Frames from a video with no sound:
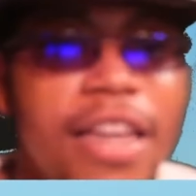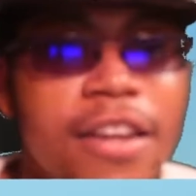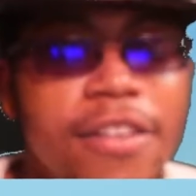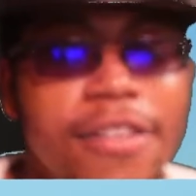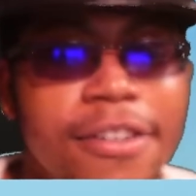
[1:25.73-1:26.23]

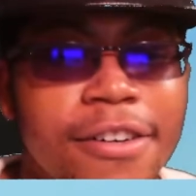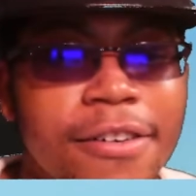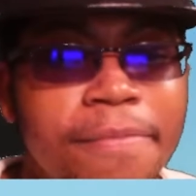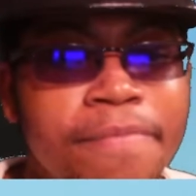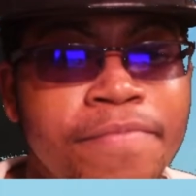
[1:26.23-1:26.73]
And
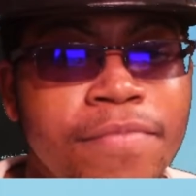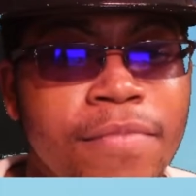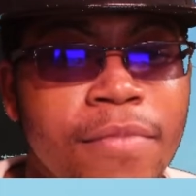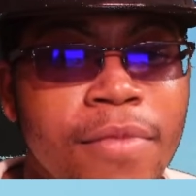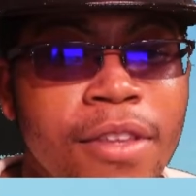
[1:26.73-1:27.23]
uh
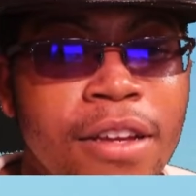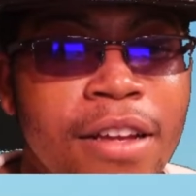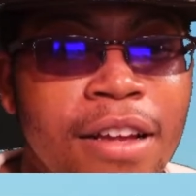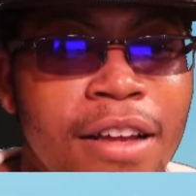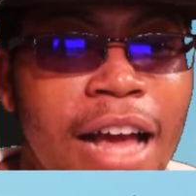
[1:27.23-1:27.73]

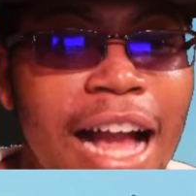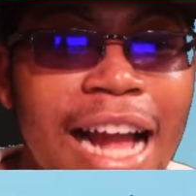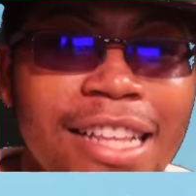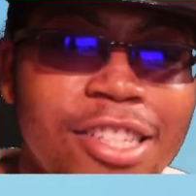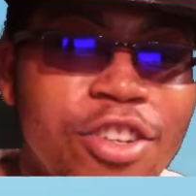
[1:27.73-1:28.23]
I
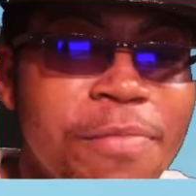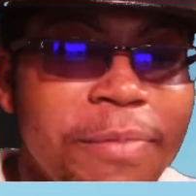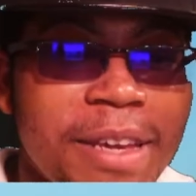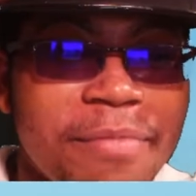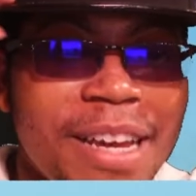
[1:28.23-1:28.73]
got the
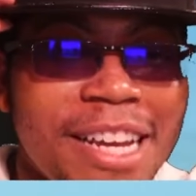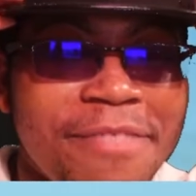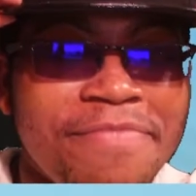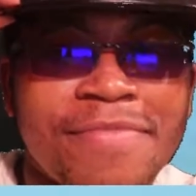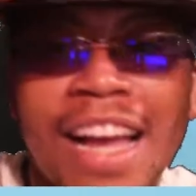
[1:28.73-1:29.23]
Super Bee, man.
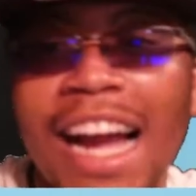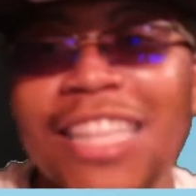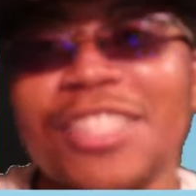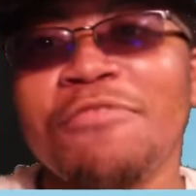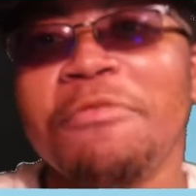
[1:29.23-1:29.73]
I
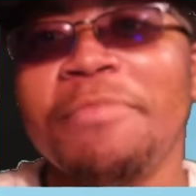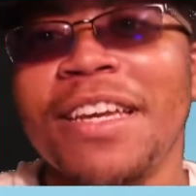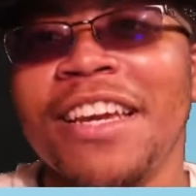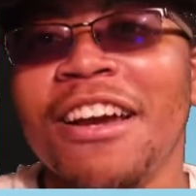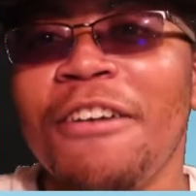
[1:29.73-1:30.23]
got the Super
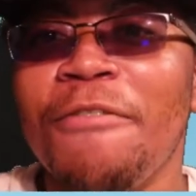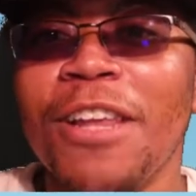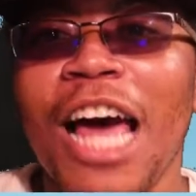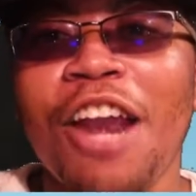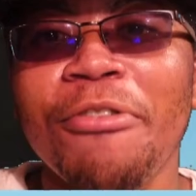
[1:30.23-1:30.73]
Bee.
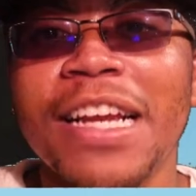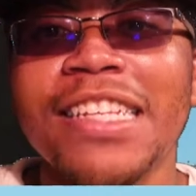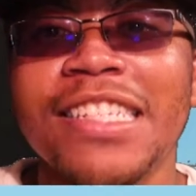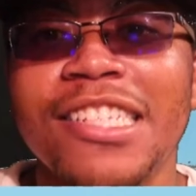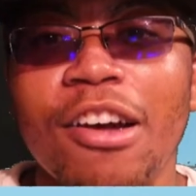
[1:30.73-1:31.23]
For a lot of
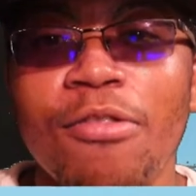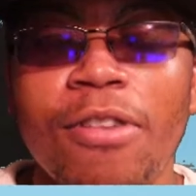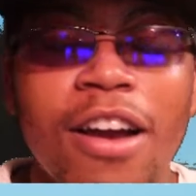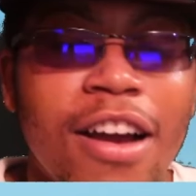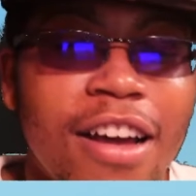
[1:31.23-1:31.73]
reasons
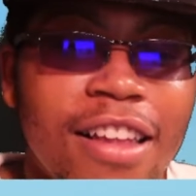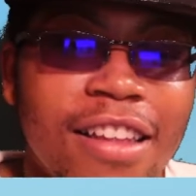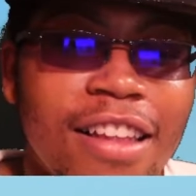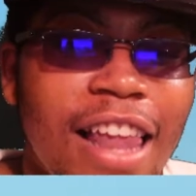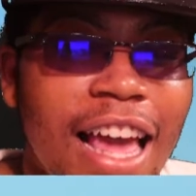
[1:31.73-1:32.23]
though.
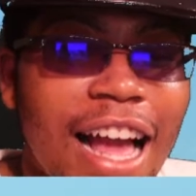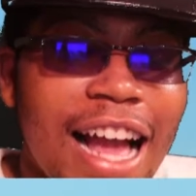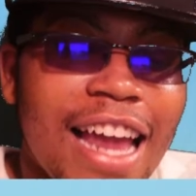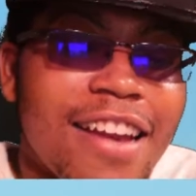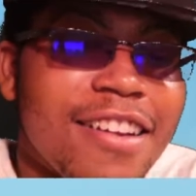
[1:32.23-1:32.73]
Like
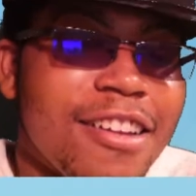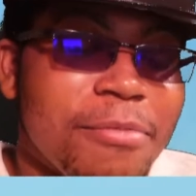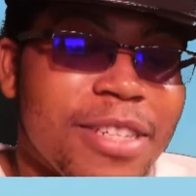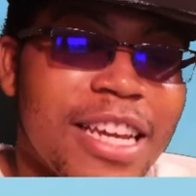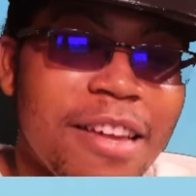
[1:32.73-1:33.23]
I gotta you know
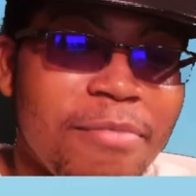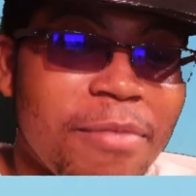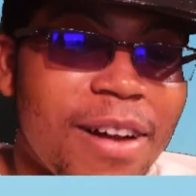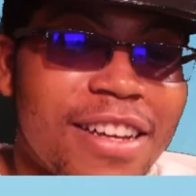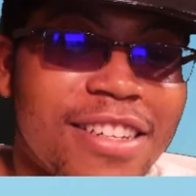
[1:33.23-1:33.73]
I'm saying, me
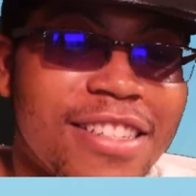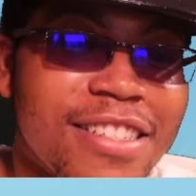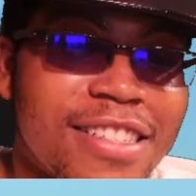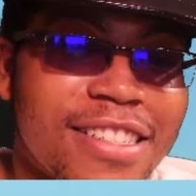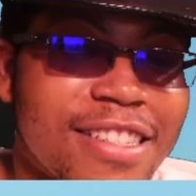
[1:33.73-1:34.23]
and my
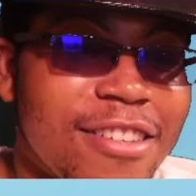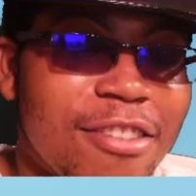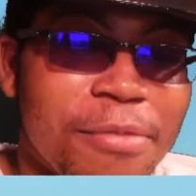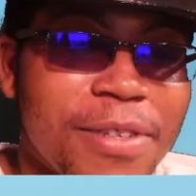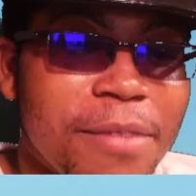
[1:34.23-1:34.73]
cousins and
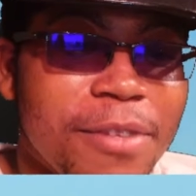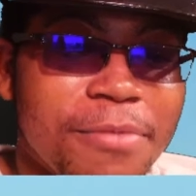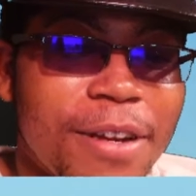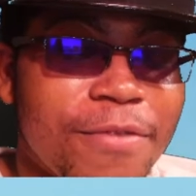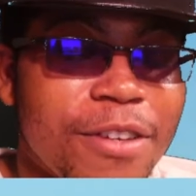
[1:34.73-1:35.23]
you know I'm saying a bunch
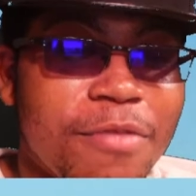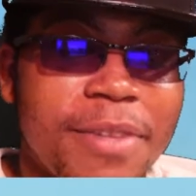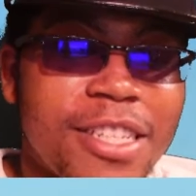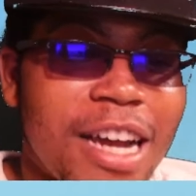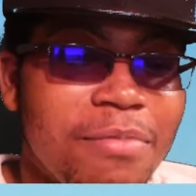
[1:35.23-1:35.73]
of my friends, we
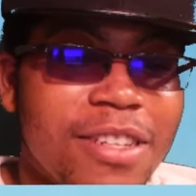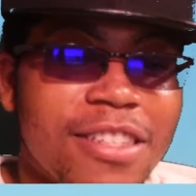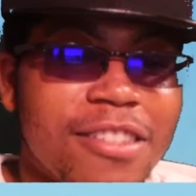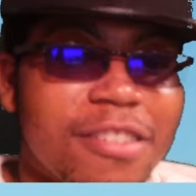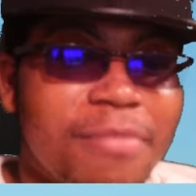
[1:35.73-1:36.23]
be chopping
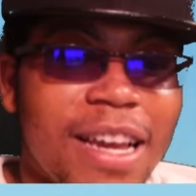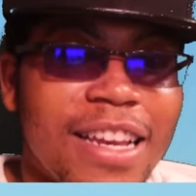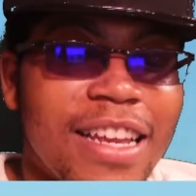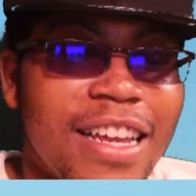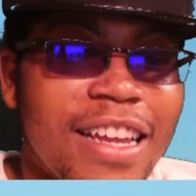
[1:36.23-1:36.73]
this up,
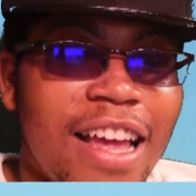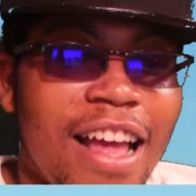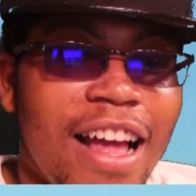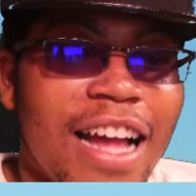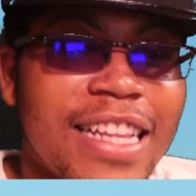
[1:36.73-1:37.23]
man. They
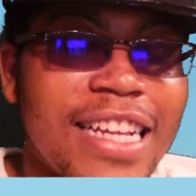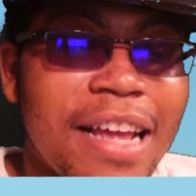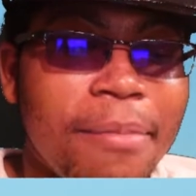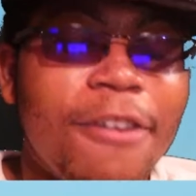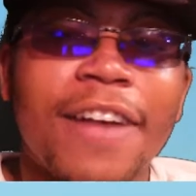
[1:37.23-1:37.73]
I think
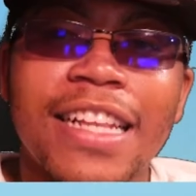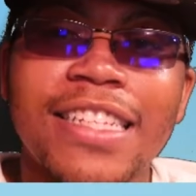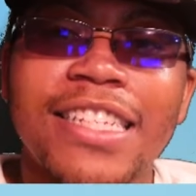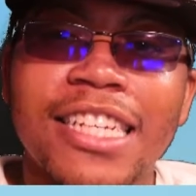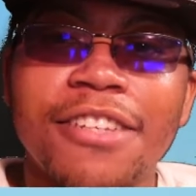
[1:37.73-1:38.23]
they both got
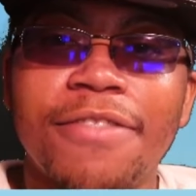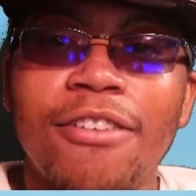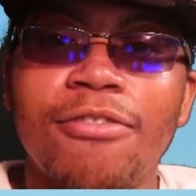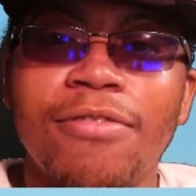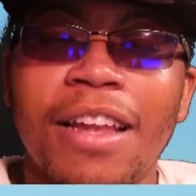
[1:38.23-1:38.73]
the six
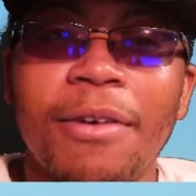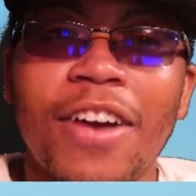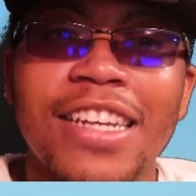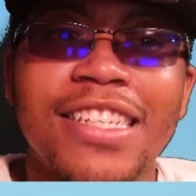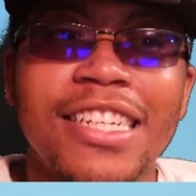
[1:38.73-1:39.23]
four. They
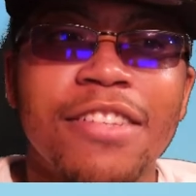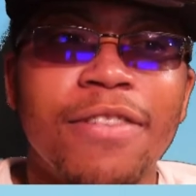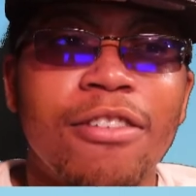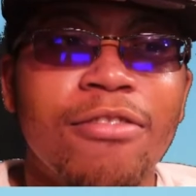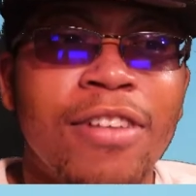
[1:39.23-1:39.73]
both got the six
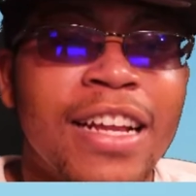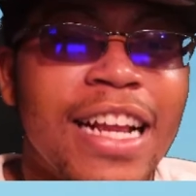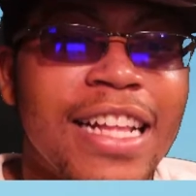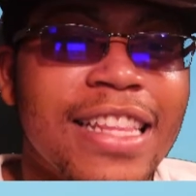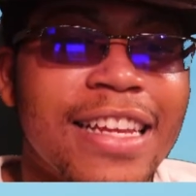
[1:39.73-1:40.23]
four
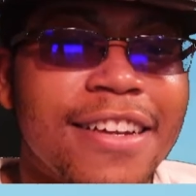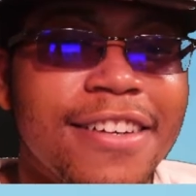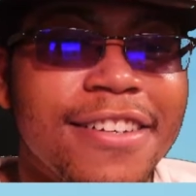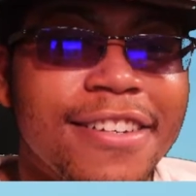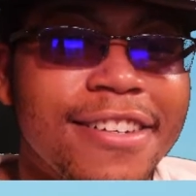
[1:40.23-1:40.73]
and I think
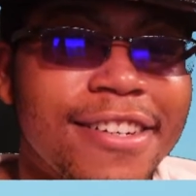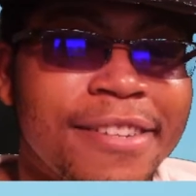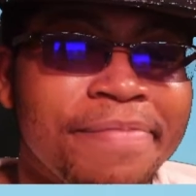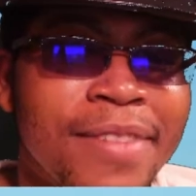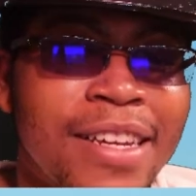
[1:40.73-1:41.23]
uh